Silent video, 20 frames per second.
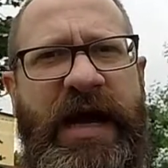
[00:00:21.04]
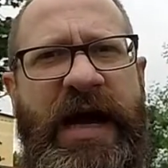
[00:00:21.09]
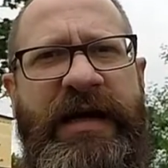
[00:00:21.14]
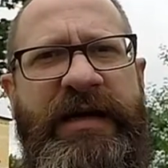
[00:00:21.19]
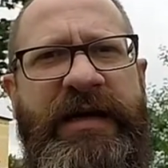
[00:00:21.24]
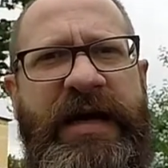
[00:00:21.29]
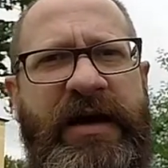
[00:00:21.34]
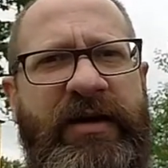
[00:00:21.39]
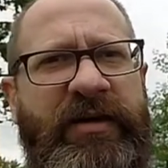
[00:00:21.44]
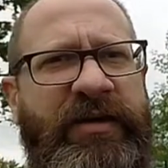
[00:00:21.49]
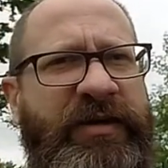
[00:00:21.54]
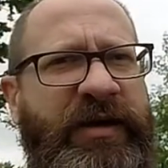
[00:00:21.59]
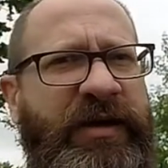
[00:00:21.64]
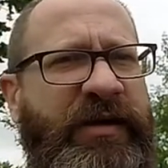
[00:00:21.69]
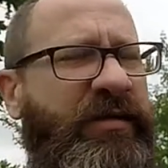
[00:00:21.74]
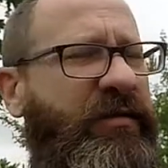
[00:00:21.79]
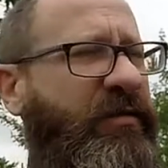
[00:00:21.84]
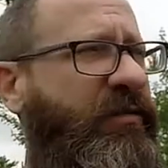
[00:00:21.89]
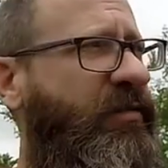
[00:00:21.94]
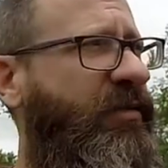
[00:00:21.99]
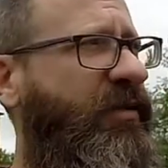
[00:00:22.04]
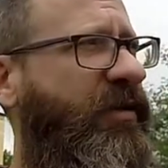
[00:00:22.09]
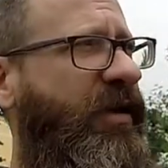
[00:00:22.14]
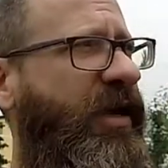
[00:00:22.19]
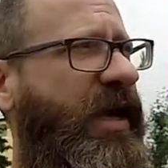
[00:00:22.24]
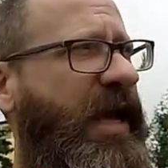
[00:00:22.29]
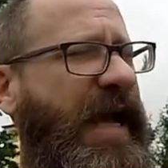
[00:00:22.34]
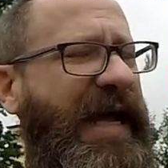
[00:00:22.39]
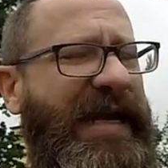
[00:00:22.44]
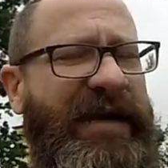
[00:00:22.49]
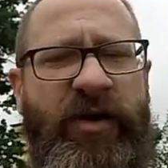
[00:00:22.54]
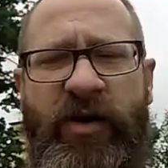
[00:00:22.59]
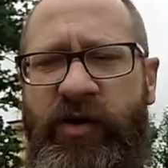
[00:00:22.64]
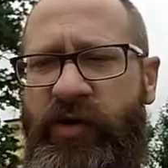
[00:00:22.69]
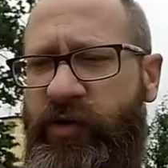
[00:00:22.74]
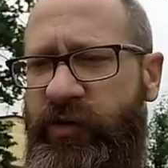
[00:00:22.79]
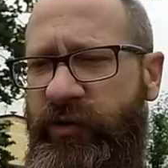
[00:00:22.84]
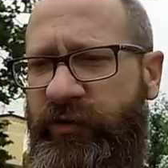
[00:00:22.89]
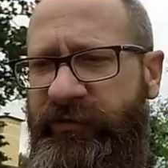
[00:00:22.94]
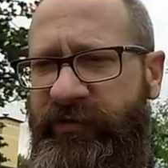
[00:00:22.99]
unhealthy and not
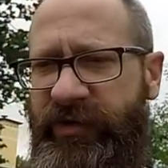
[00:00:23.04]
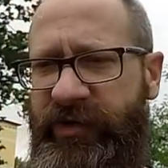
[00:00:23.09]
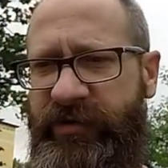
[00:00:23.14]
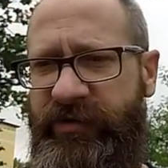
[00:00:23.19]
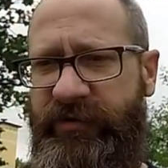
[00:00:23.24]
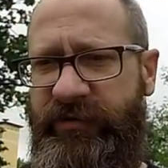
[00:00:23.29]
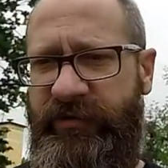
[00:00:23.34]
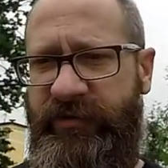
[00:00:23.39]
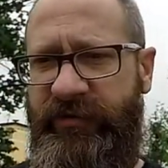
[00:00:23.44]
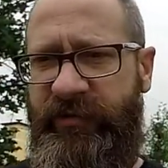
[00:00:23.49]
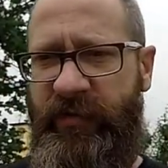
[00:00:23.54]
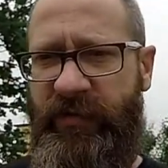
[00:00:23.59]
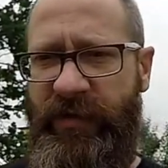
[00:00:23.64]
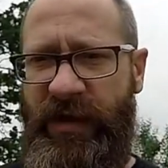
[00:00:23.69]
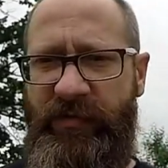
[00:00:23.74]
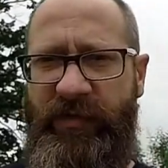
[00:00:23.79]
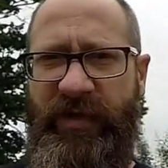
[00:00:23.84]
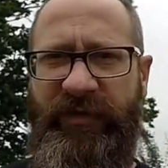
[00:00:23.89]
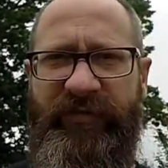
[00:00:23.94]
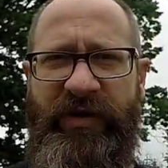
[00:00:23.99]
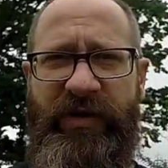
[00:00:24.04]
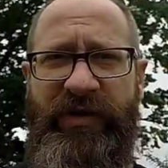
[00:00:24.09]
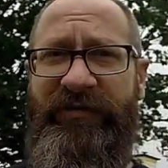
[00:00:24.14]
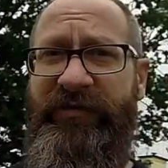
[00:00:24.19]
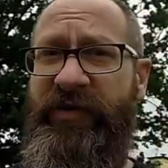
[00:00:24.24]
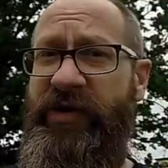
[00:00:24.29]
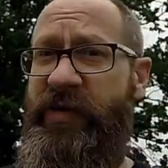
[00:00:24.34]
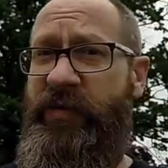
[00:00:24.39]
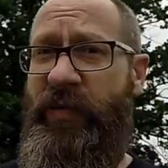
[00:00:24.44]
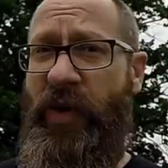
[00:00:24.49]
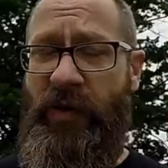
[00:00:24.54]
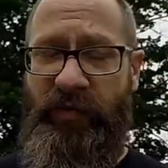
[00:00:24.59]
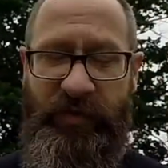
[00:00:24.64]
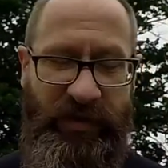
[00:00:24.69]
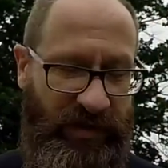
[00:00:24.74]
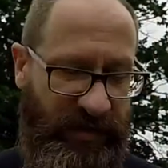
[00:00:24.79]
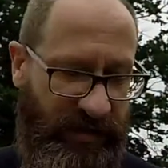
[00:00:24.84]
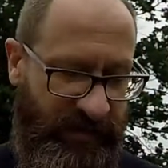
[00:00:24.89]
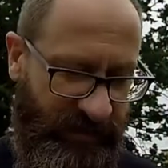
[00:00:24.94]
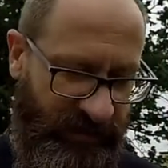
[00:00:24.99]
good for you, but very, very
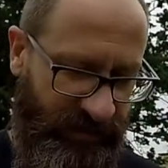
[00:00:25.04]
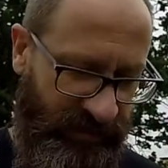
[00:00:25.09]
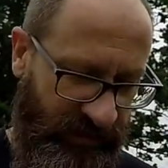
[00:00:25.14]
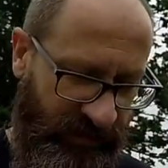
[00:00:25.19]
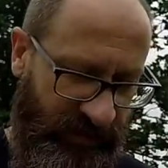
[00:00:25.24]
popular